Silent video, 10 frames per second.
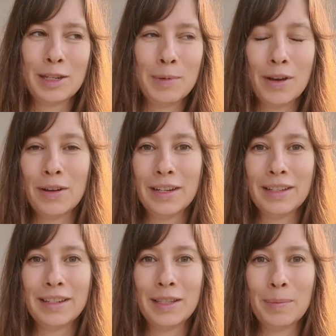to be
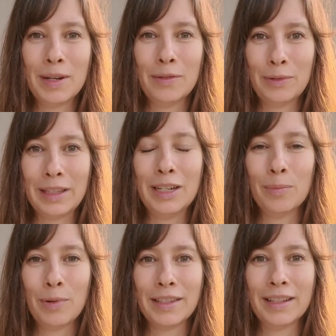honest, it's been a really
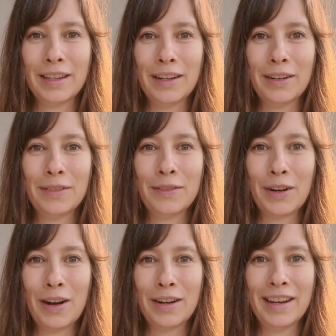depressing year for
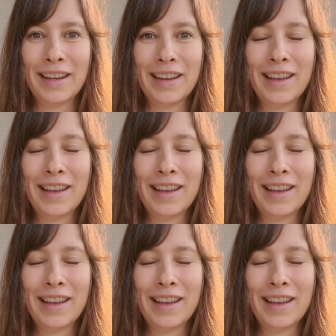gardening.